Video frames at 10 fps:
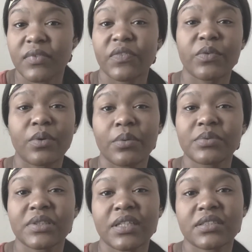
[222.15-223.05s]
from where we
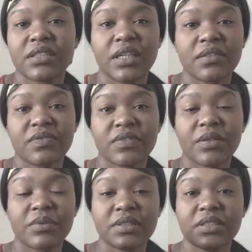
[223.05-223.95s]
was at, she left
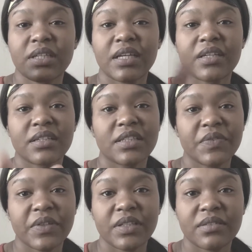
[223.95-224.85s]
and went to like a
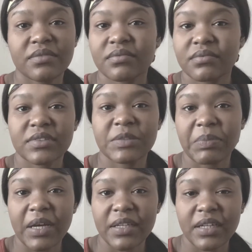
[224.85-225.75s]
different
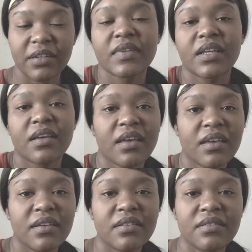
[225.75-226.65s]
spot in the house
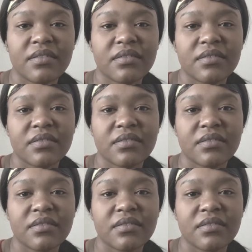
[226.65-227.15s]
and